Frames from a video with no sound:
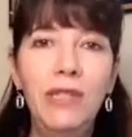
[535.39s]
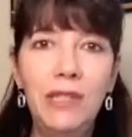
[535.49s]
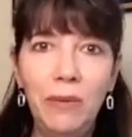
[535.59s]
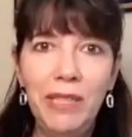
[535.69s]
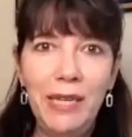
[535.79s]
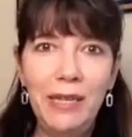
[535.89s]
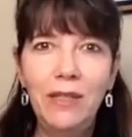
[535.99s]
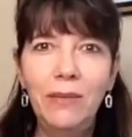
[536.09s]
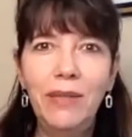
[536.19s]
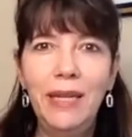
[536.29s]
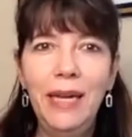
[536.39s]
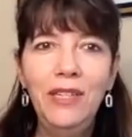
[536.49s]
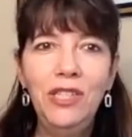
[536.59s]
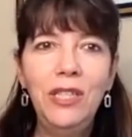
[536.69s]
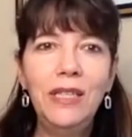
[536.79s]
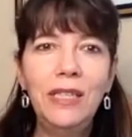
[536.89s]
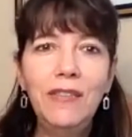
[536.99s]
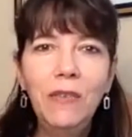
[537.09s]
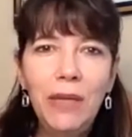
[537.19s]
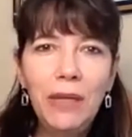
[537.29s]
which is what we tend to do with ADHD, it's
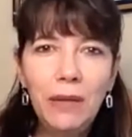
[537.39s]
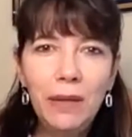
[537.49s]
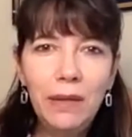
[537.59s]
giving me a